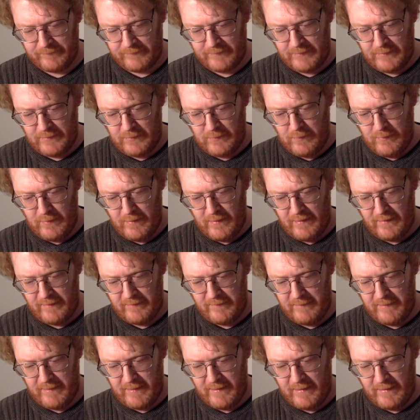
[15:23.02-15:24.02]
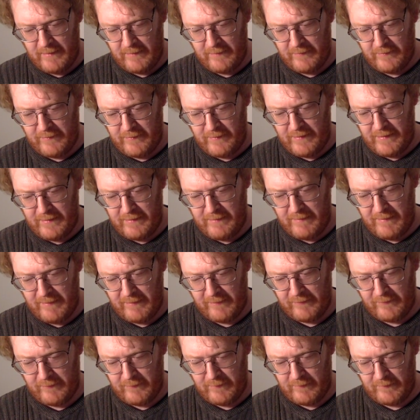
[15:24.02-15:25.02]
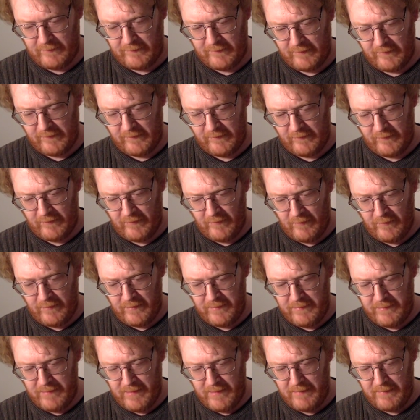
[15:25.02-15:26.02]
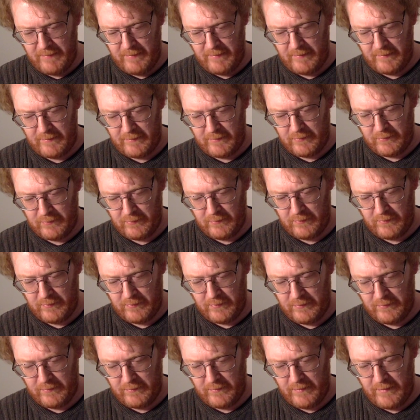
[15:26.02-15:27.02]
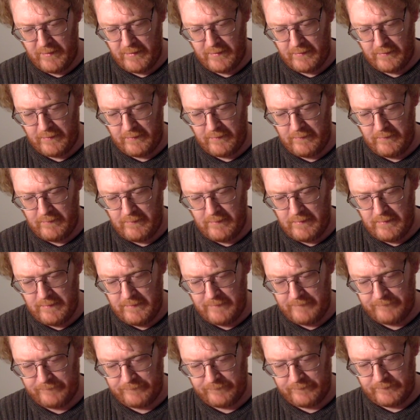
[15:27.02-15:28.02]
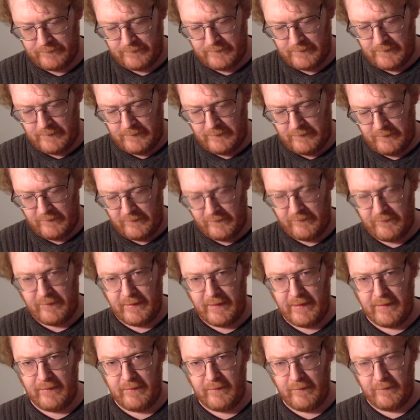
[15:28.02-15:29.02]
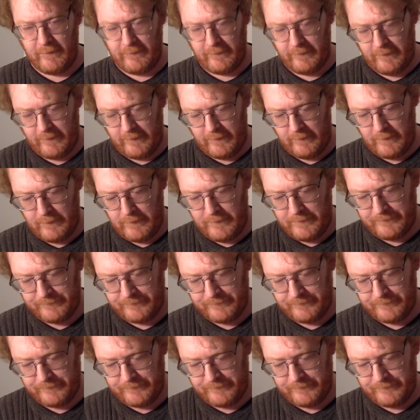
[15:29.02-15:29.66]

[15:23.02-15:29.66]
who went on to make other unique masterworks such as Onibaba and Kur- Kuroneko which I've seen those two.